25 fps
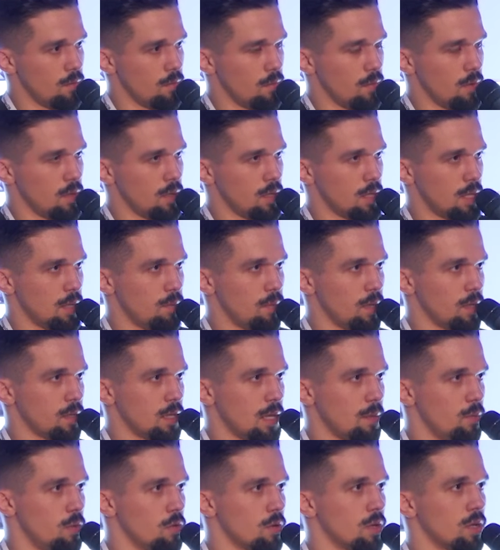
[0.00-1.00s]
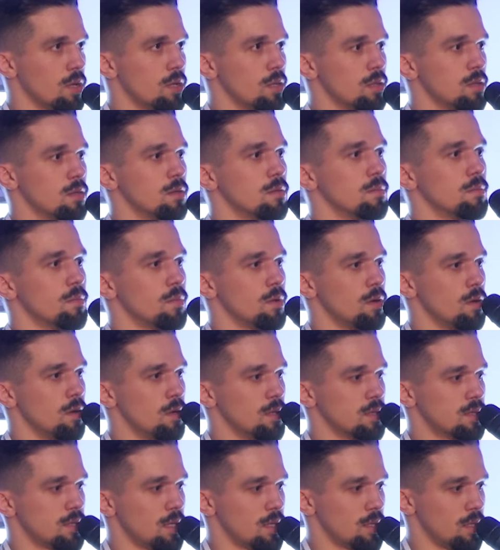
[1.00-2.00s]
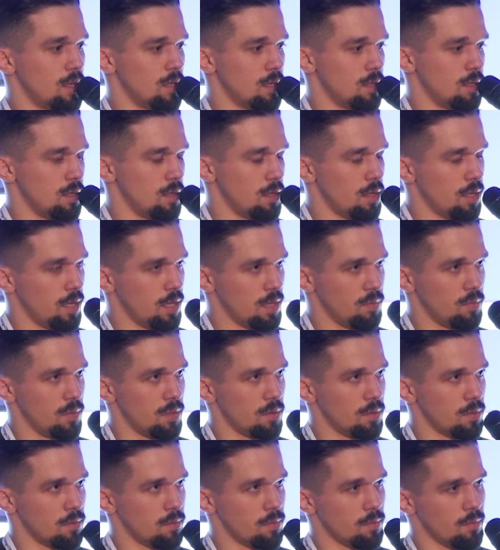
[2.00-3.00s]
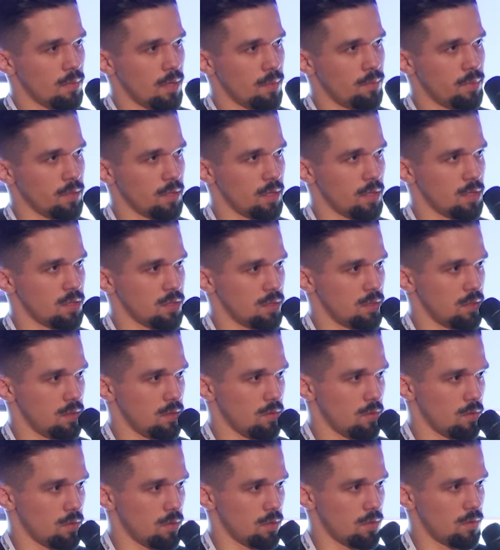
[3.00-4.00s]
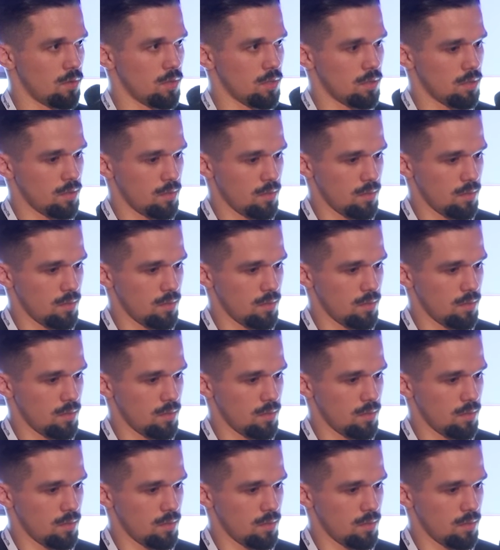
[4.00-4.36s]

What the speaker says: In the meantime, you can start the admin application on the right.